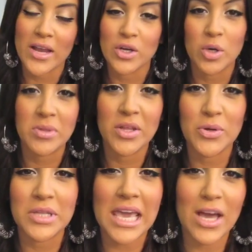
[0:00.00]
I know I'm a
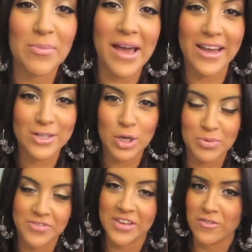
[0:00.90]
little late on my
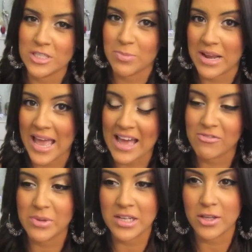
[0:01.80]
October favorites, but I
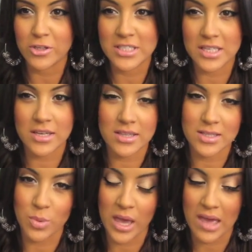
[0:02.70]
have been a little sick.
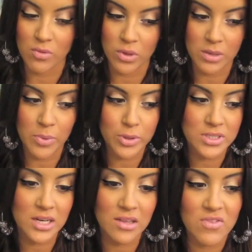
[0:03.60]
That's why I haven't really
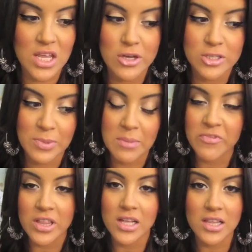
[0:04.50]
posted any videos, but I'm
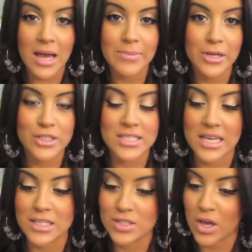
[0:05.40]
feeling a lot better
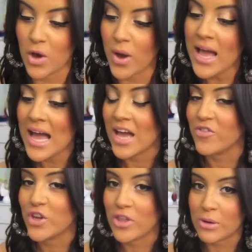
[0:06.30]
today, so I
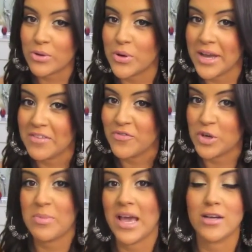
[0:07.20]
figured that I would go ahead and
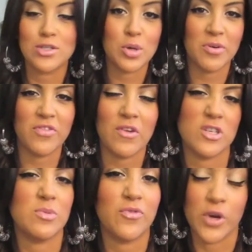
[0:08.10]
film my October
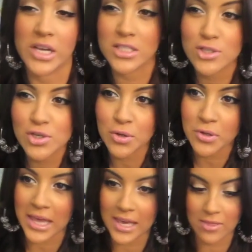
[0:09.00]
favorites before it gets too
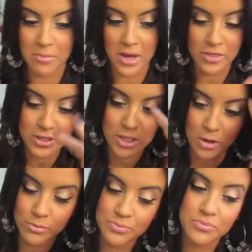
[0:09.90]
late in the month.
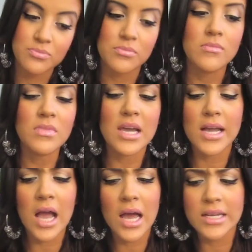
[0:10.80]
So I
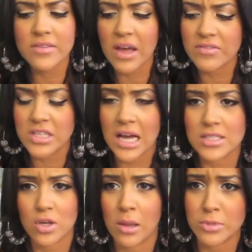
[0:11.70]
kind of have a lot,
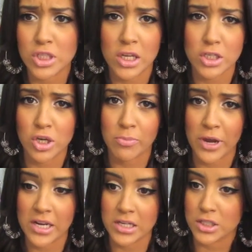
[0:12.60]
so I'm just going to jump
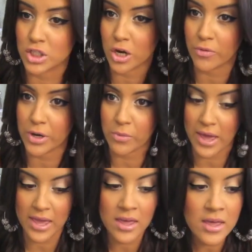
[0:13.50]
right in and start right away.